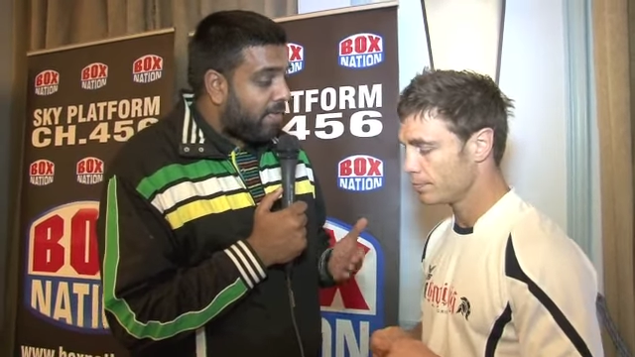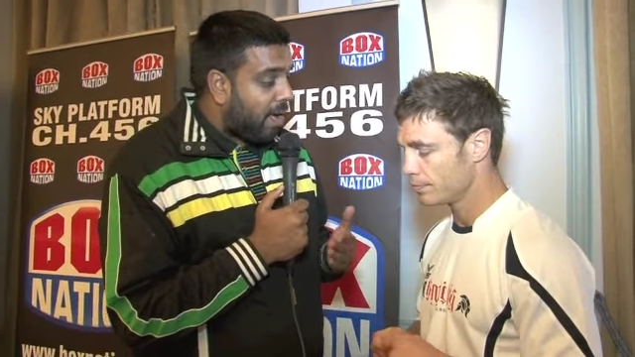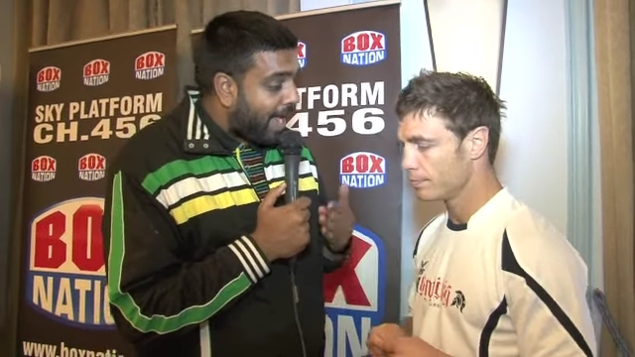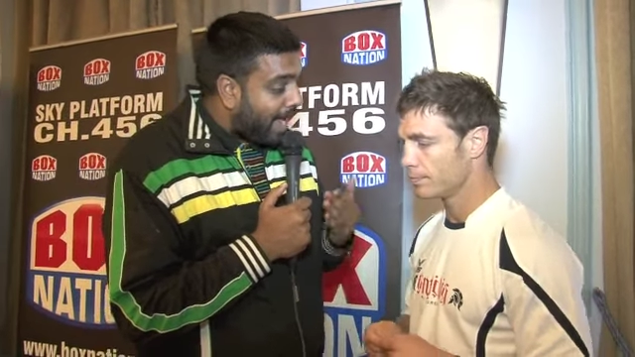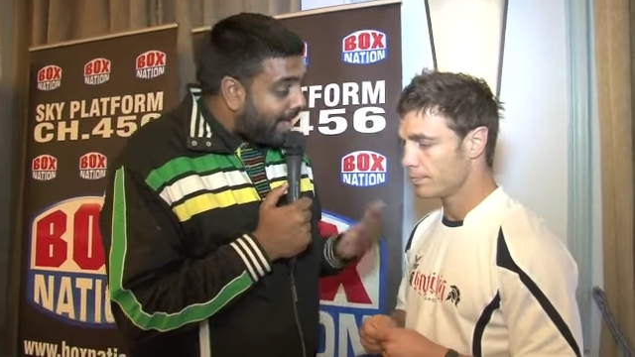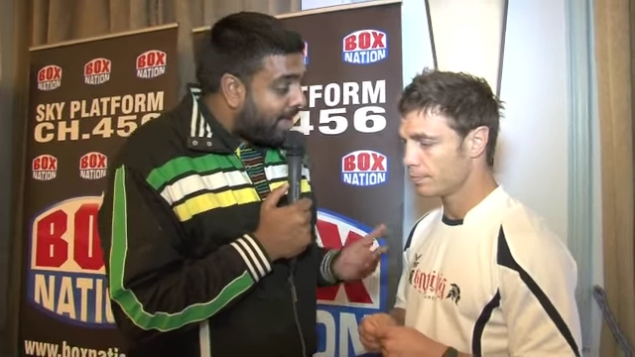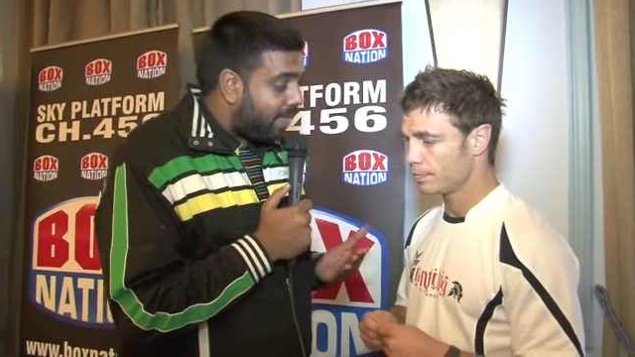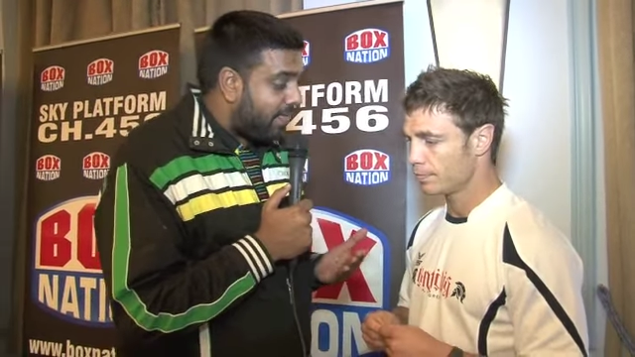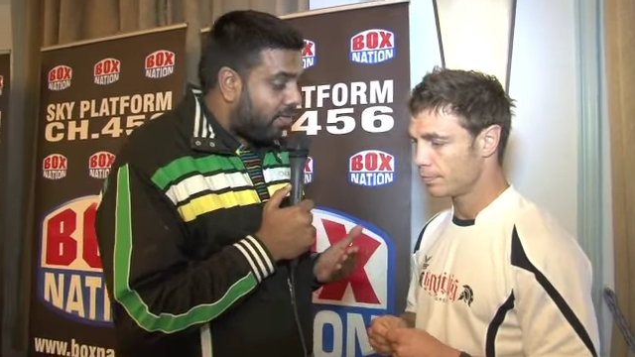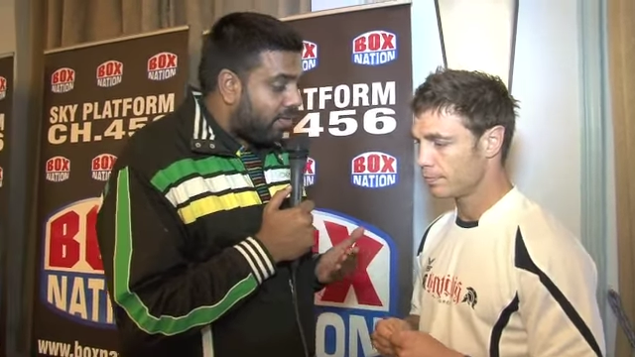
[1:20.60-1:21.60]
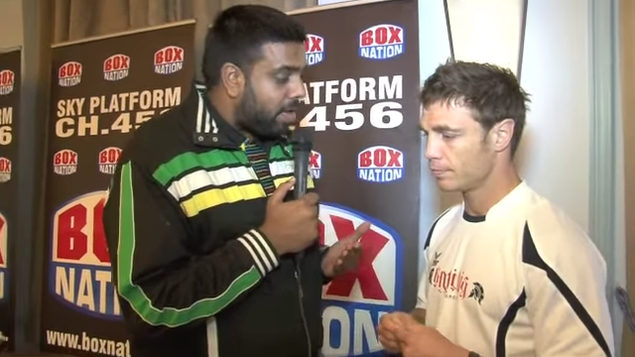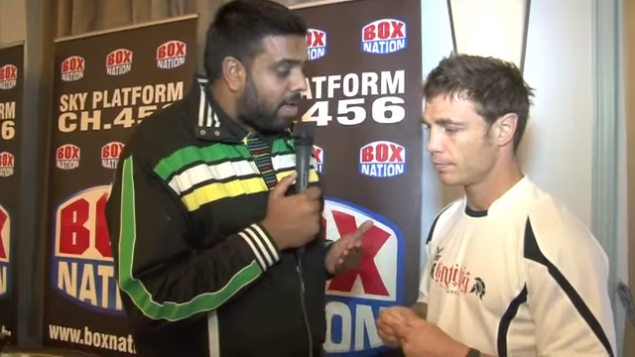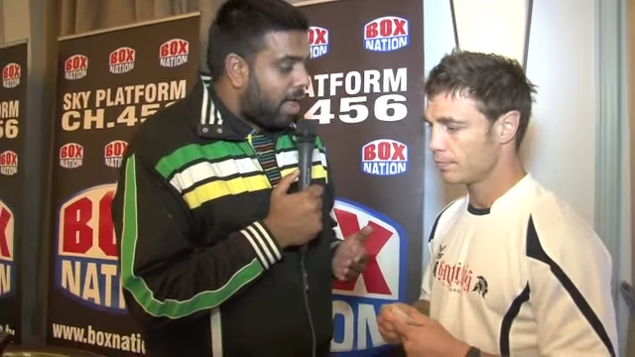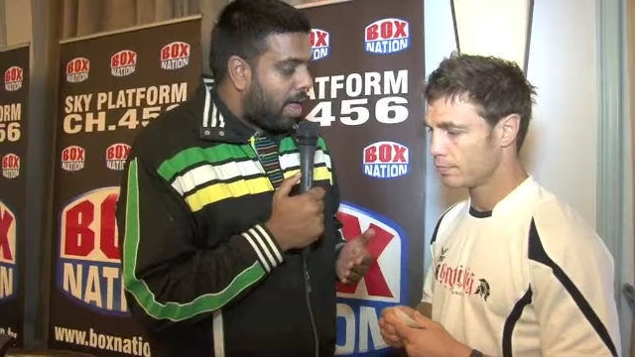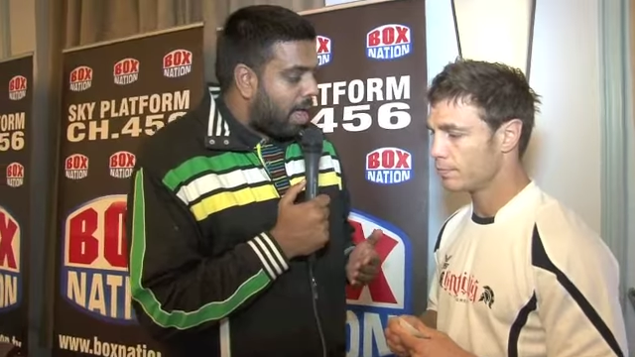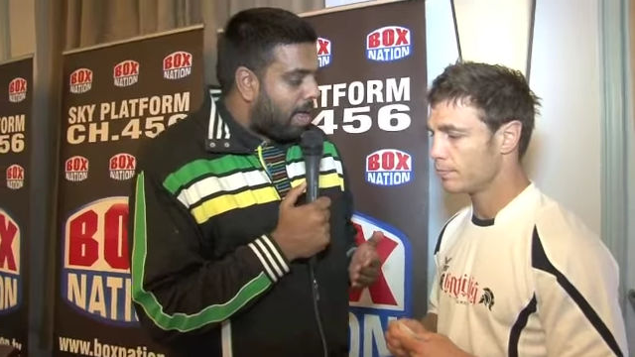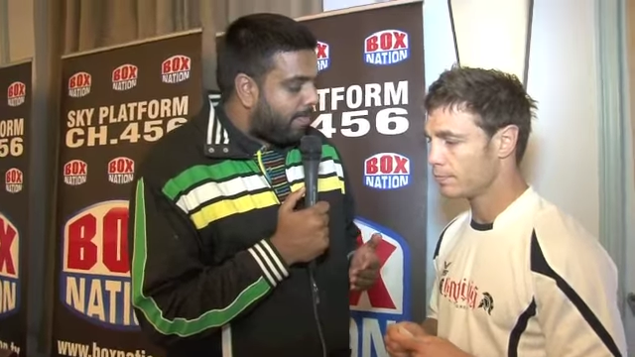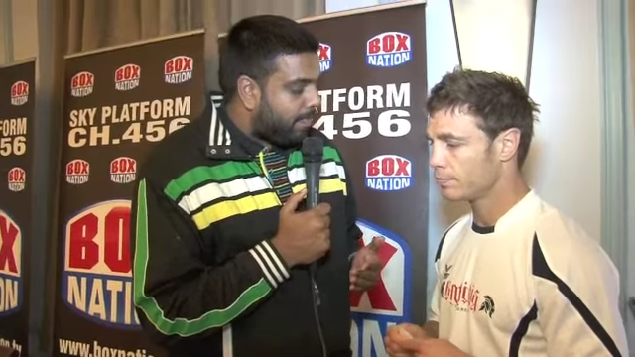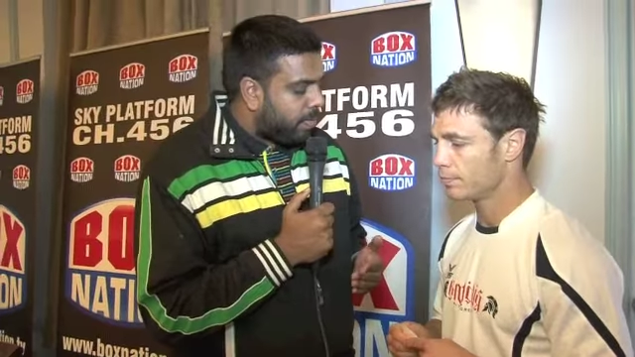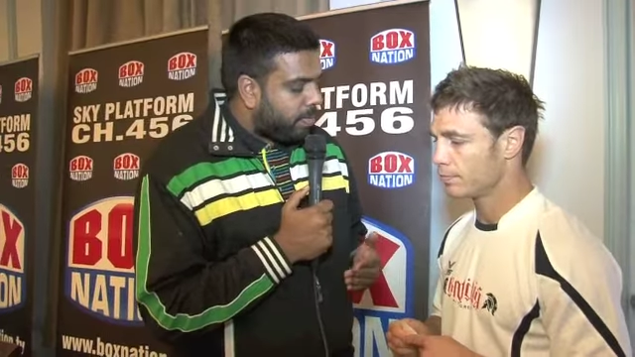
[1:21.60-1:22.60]
Speaker 1: fight in the division.
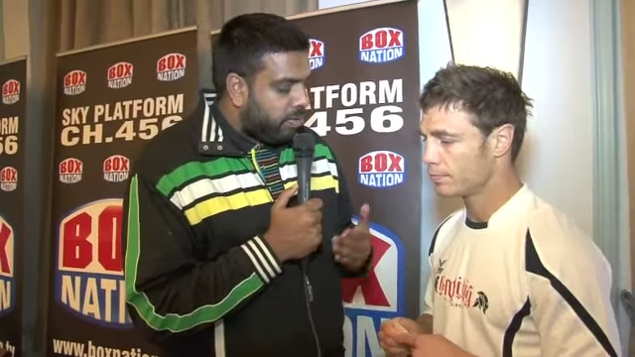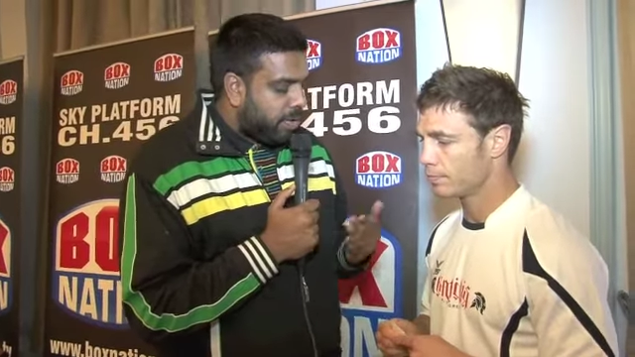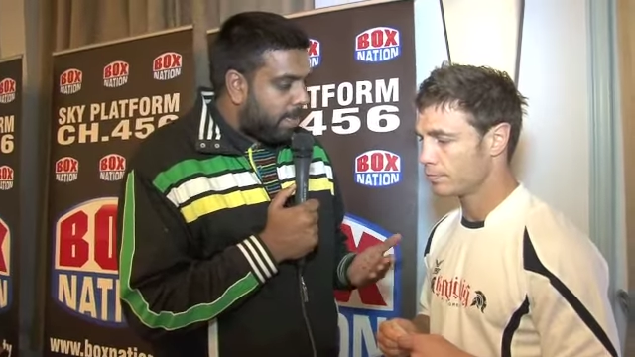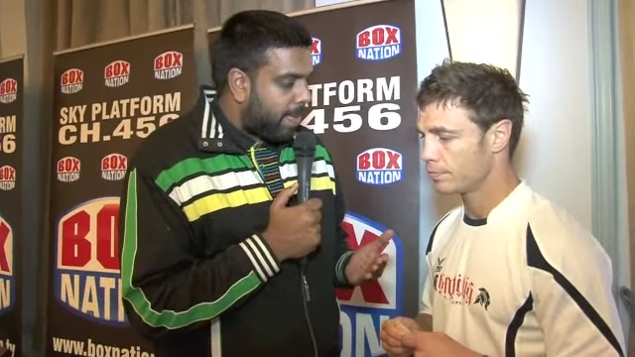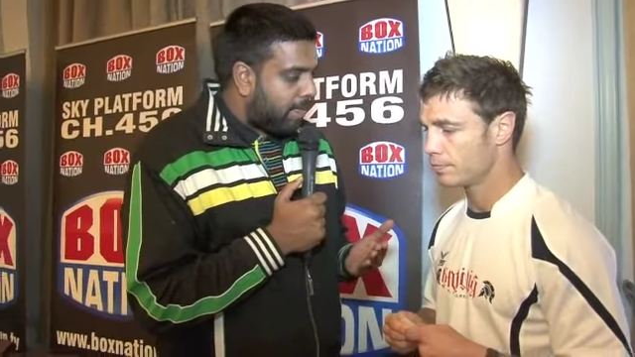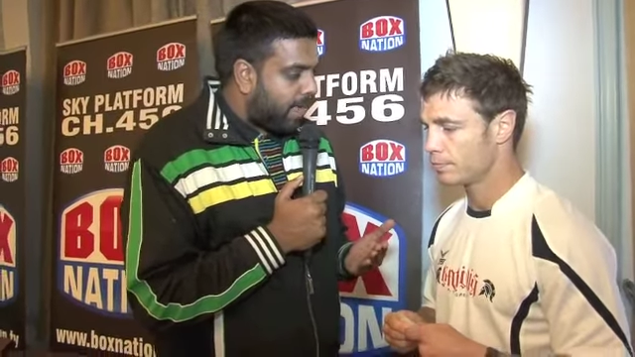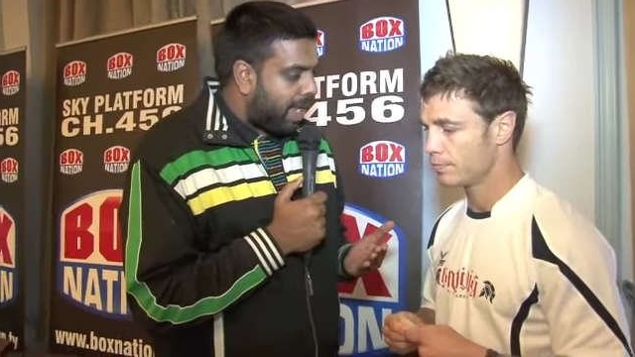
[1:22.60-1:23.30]
Um, what do you know about